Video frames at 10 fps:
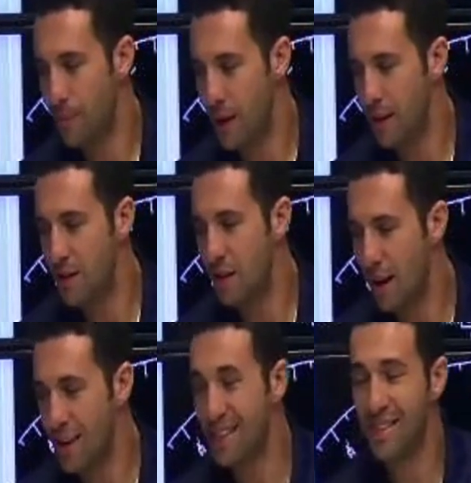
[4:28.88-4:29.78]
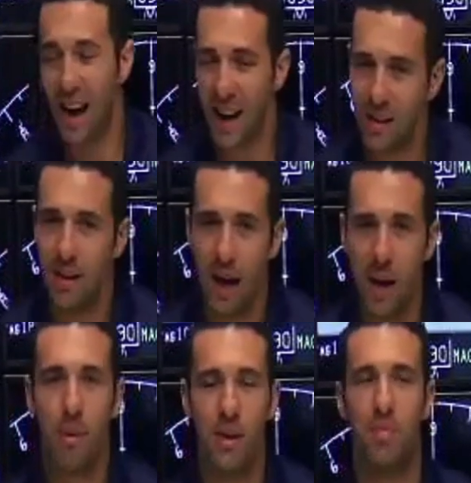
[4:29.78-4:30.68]
it's not exactly
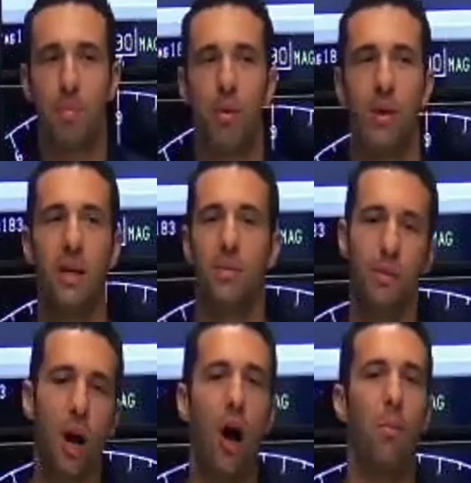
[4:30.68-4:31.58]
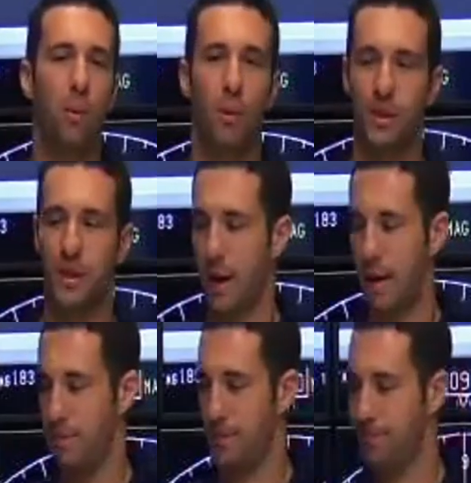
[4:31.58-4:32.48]
that, but it's pretty comparable to
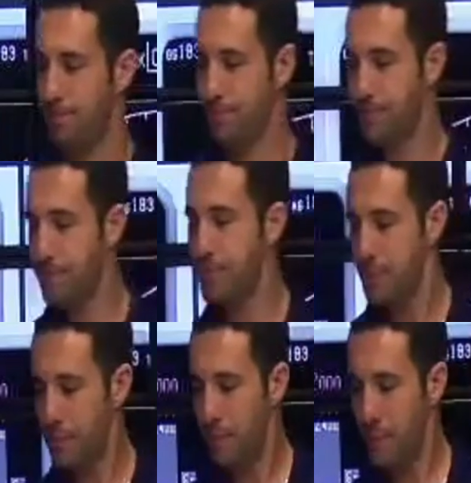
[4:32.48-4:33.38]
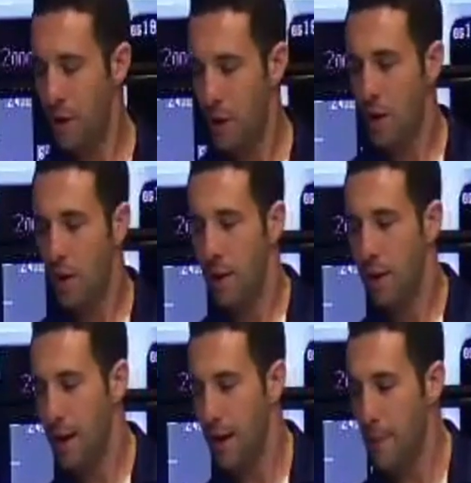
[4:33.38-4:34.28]
that. Got it.
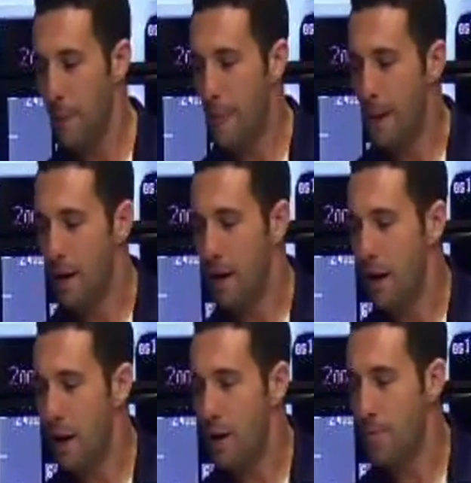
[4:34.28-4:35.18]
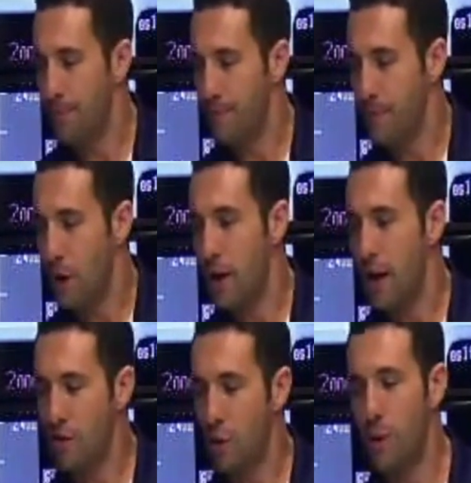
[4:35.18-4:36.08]
Yeah. Um, okay,
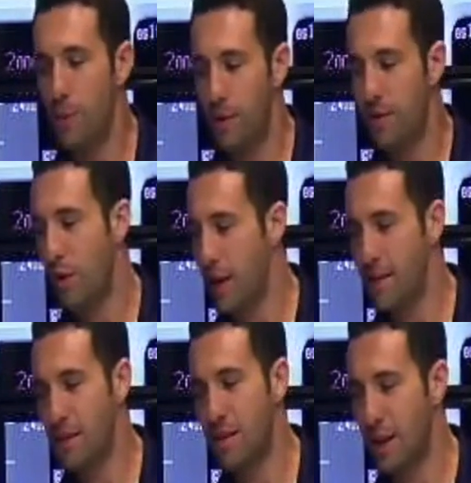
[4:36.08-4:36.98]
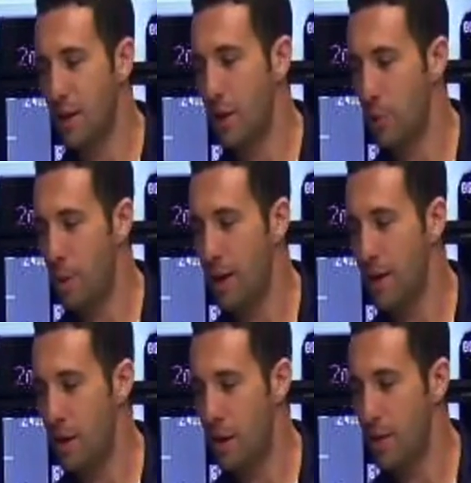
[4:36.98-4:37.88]
so I got the second
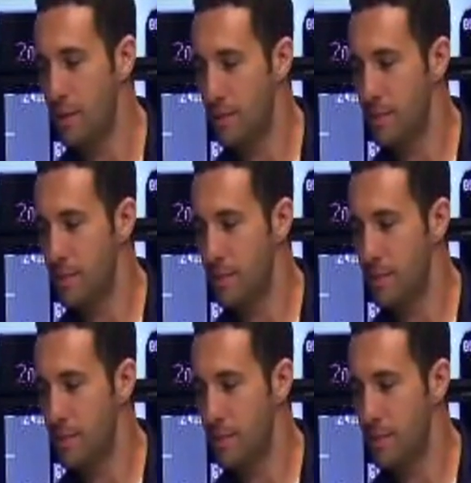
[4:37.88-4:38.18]
autopilot on.